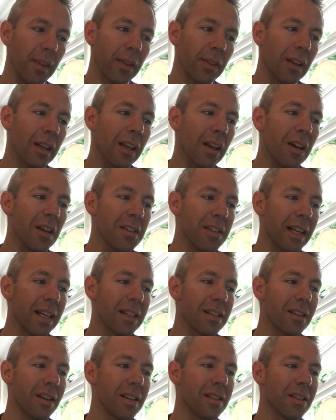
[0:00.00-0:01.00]
The last
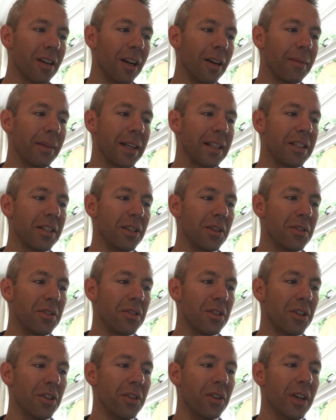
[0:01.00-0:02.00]
exercise I'm getting you to
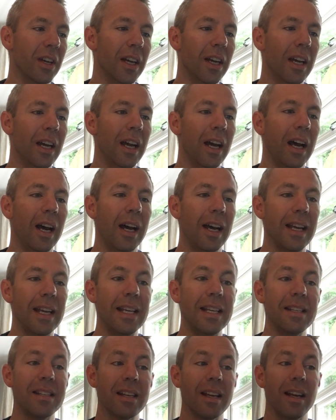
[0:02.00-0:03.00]
do
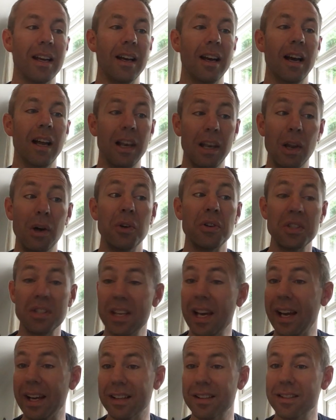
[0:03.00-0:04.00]
is a long
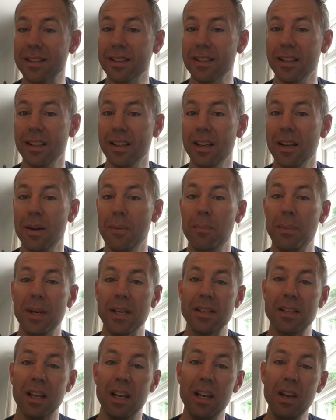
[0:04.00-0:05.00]
text. But
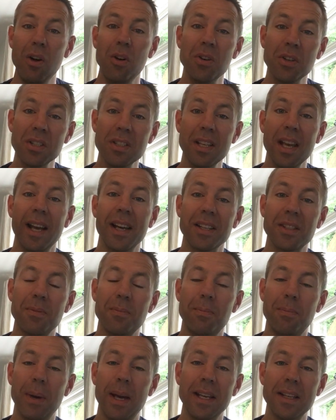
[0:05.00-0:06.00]
it's a long text
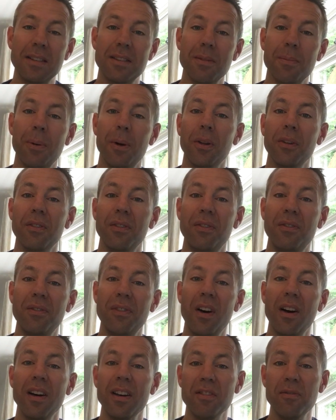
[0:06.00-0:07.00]
based upon
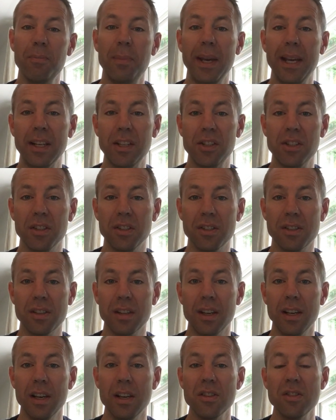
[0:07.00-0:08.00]
5 pictures.
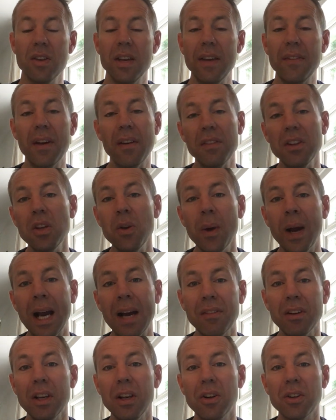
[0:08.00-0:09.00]
So if ever you
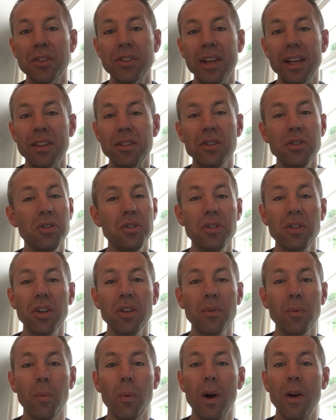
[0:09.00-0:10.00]
have a long text, you
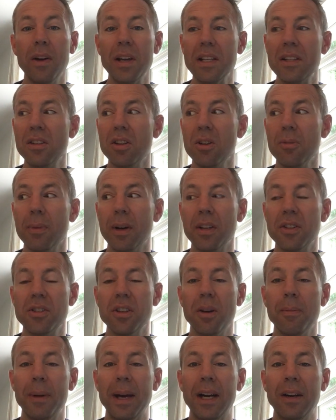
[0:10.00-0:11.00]
shouldn't worry too much
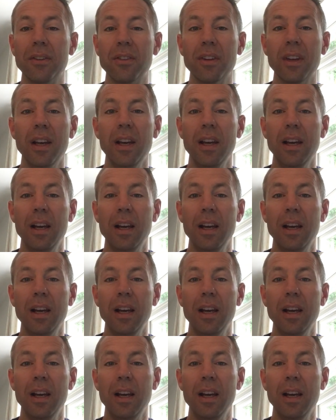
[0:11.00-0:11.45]
about